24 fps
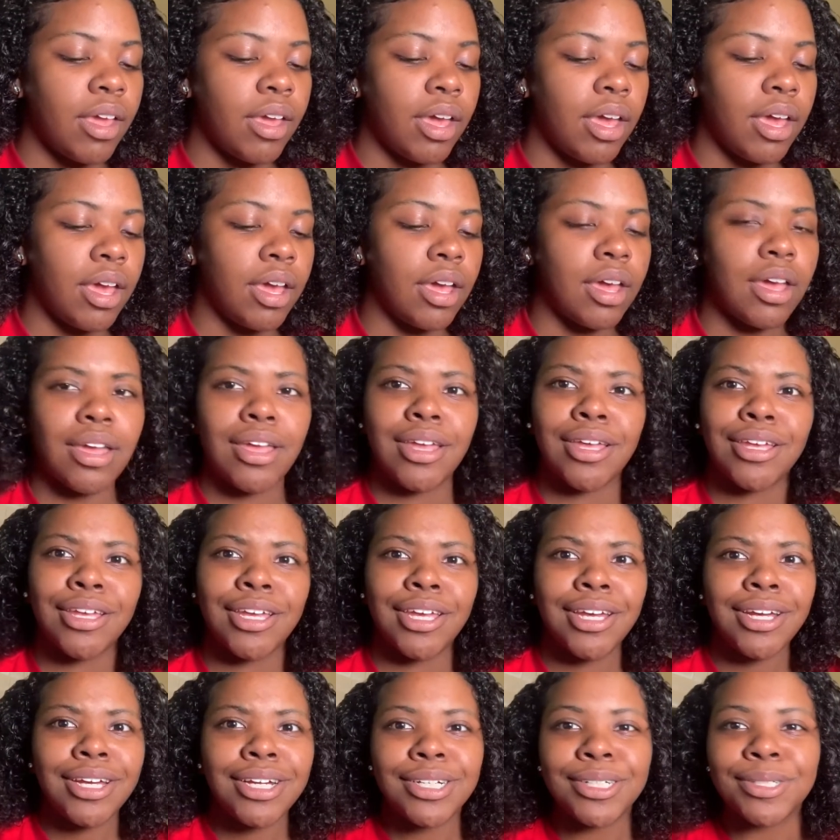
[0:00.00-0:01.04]
And
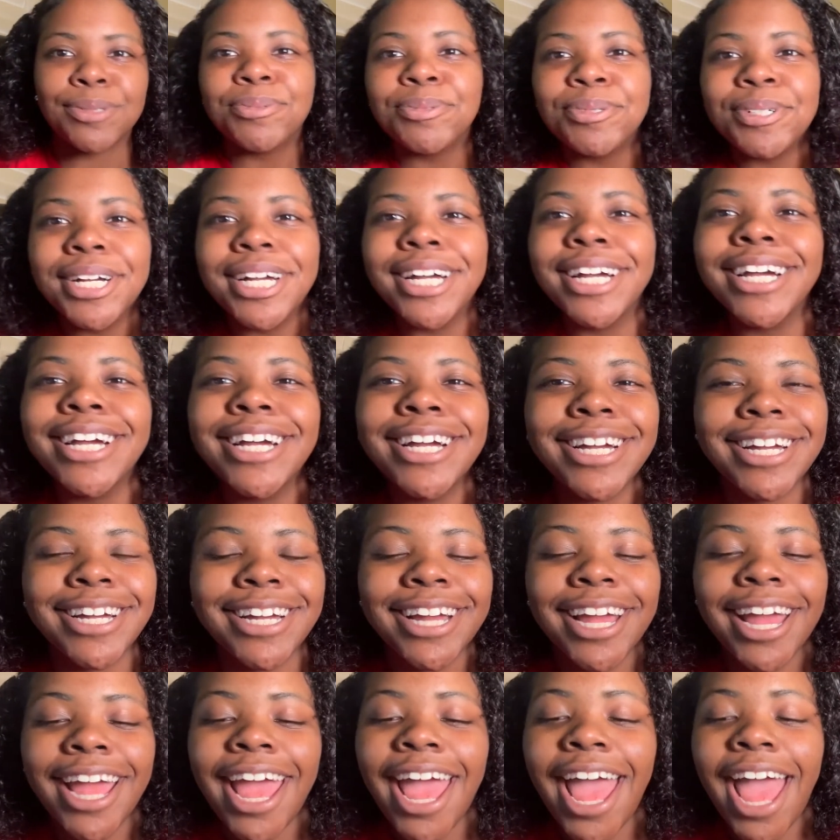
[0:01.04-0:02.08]
yeah.
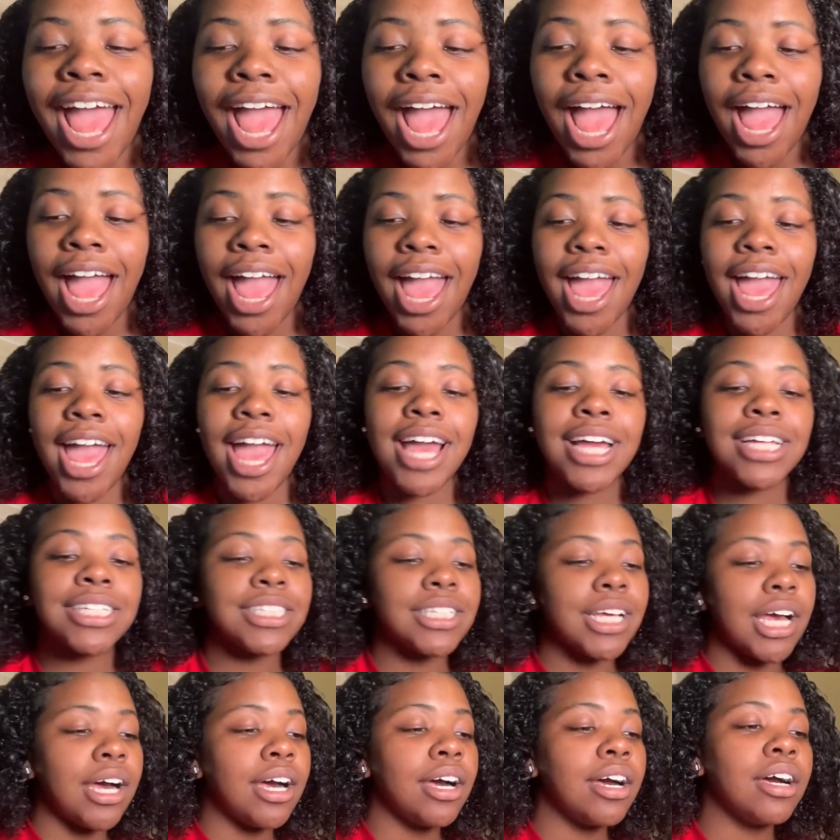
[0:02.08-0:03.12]
And
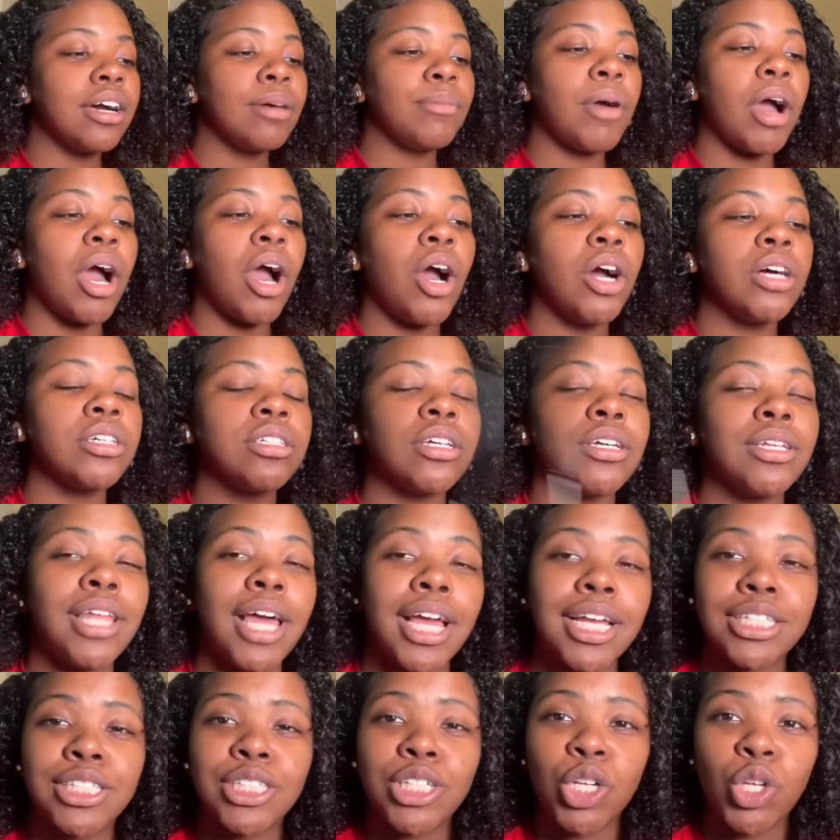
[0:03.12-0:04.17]
I also
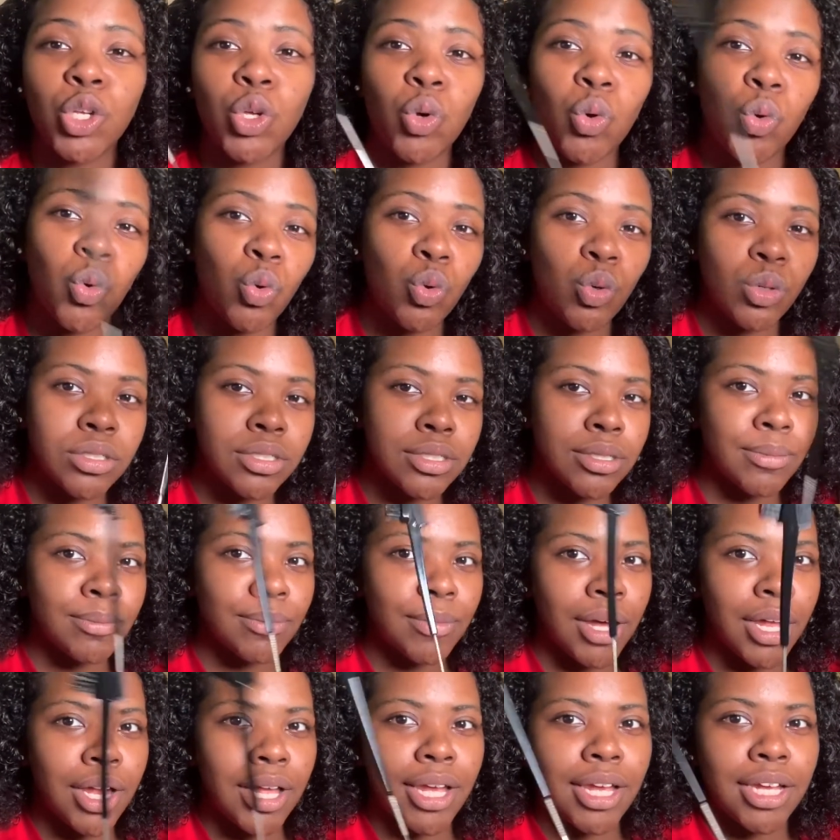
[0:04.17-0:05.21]
like to use
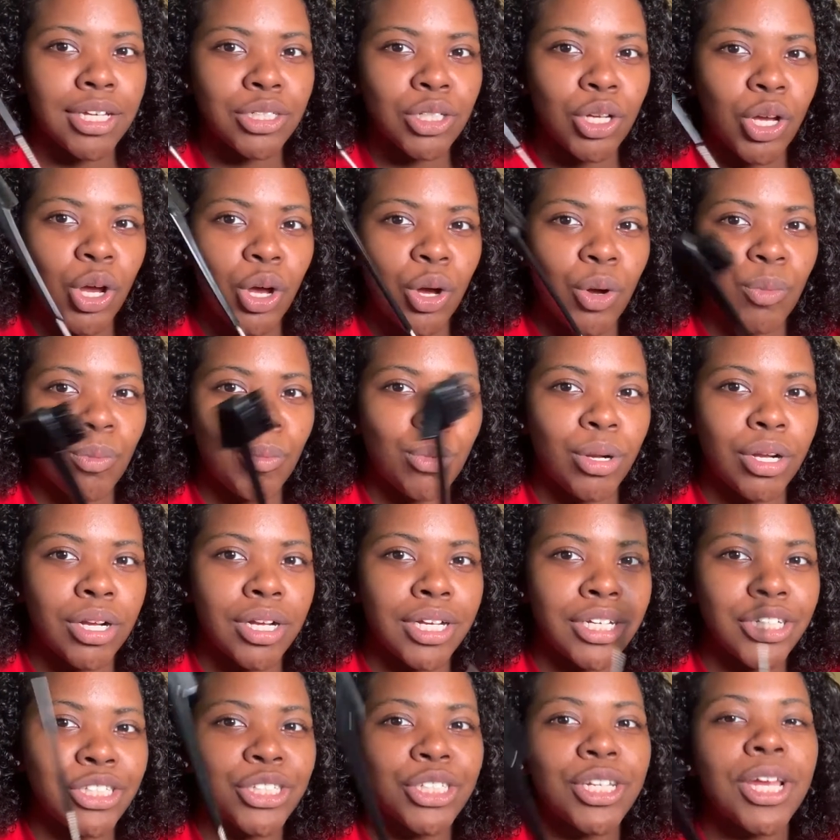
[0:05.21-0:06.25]
my edge comb
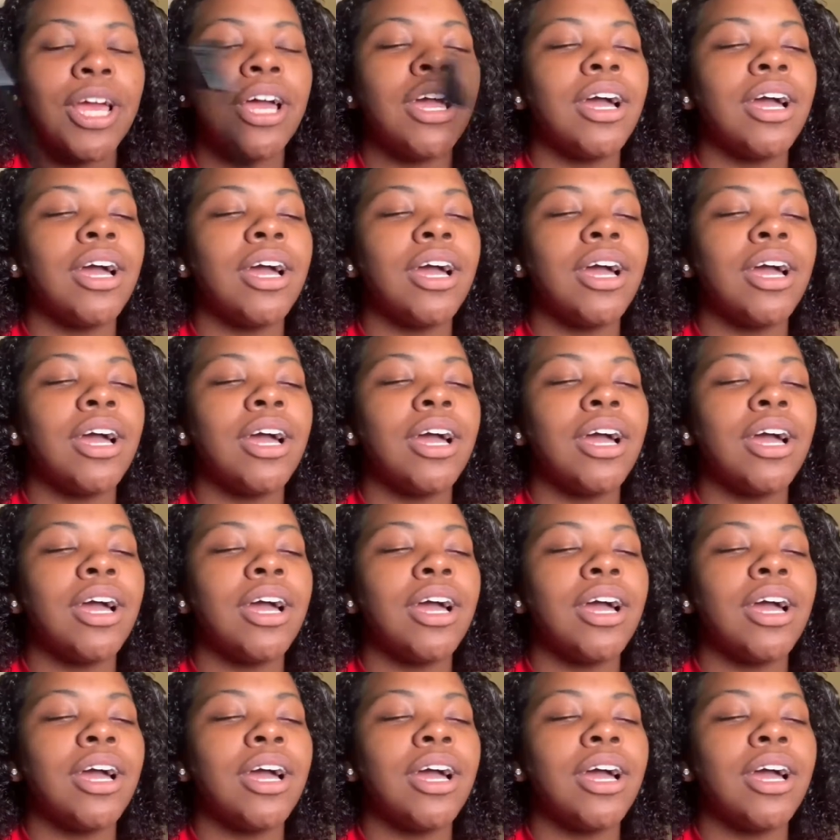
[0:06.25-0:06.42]
brush.